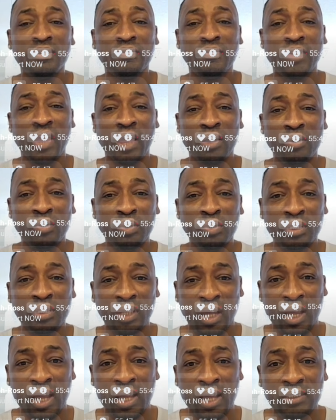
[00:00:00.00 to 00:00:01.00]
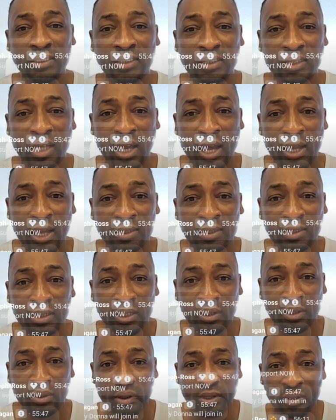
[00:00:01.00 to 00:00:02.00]
If you have good cause, because,
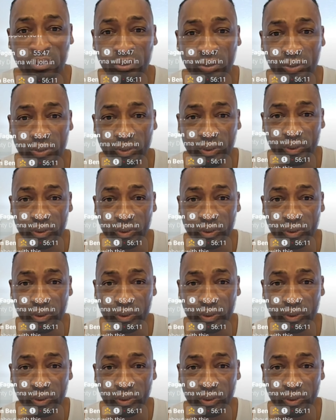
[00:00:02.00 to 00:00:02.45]
you know.